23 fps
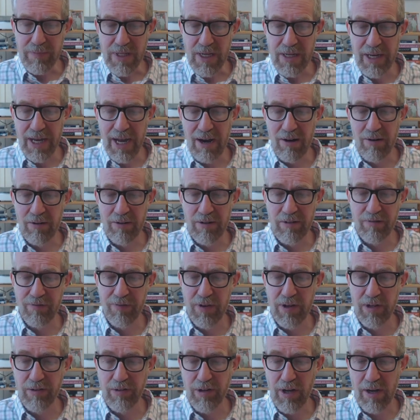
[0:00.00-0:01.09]
Carol's
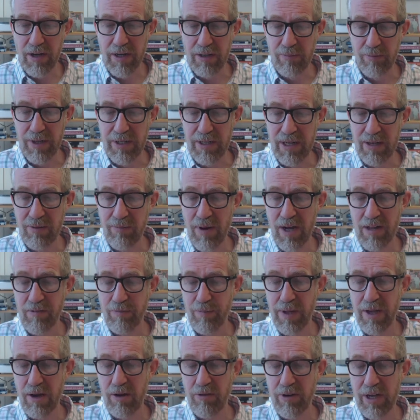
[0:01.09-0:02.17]
first argument: it must be
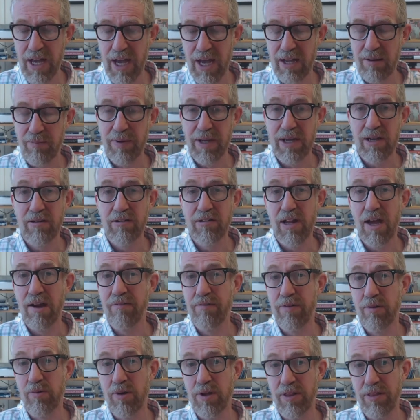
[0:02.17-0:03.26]
okay because
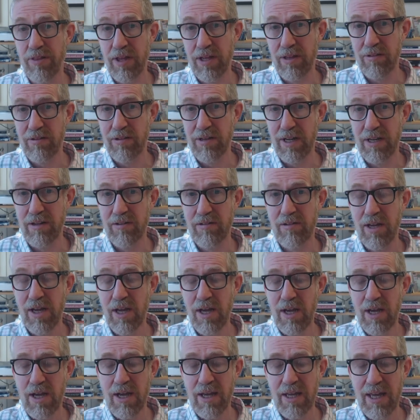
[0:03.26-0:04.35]
everyone thinks it
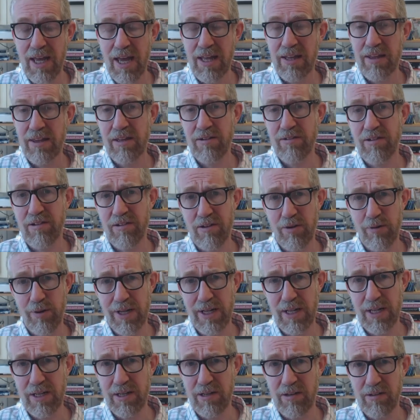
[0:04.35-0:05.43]
is. Again, this is quickly
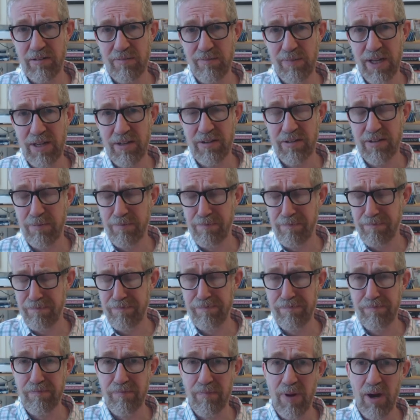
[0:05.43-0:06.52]
dismissed.
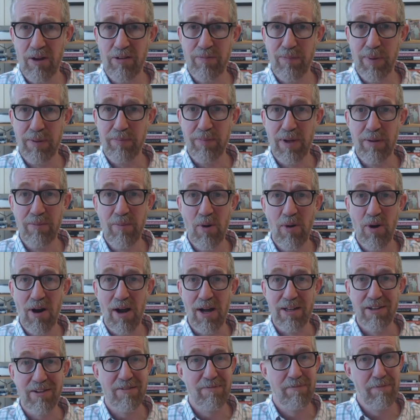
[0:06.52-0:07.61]
Most people are morons,
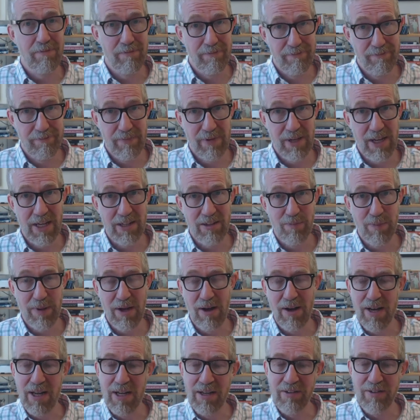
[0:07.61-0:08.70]
let's be
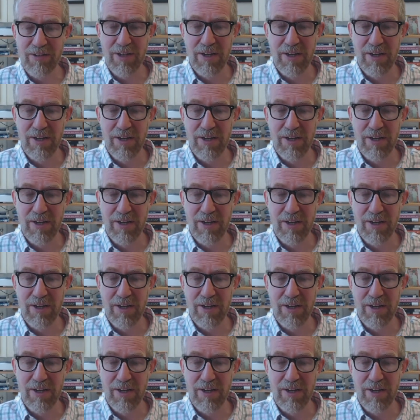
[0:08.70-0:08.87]
honest.